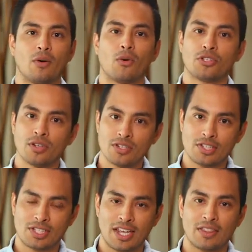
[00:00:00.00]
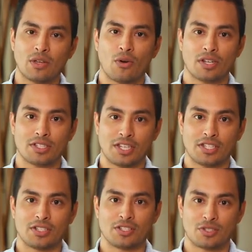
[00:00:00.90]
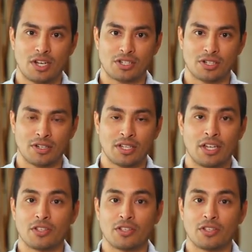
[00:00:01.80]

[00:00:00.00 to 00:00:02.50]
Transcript: When you understand the organization's structure,